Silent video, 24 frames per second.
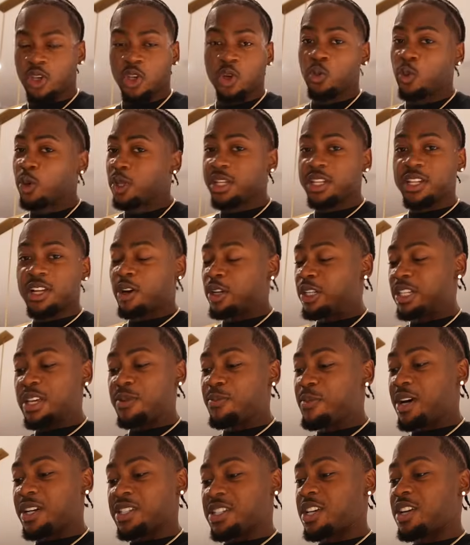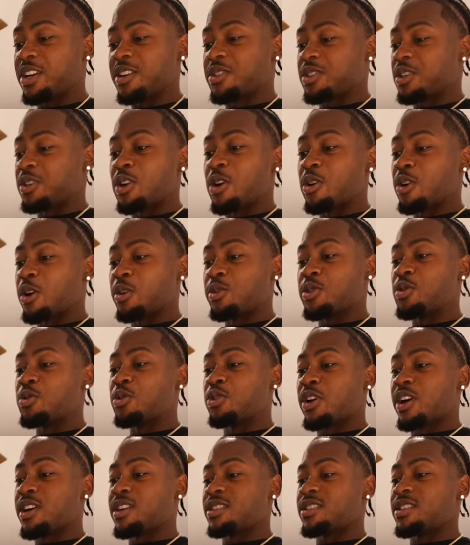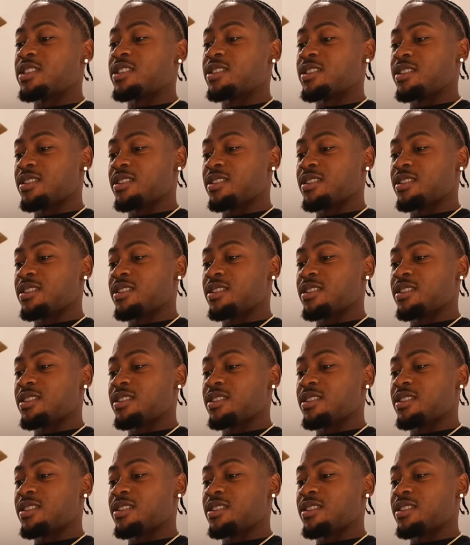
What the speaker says: You really don't need much here, so don't go too crazy.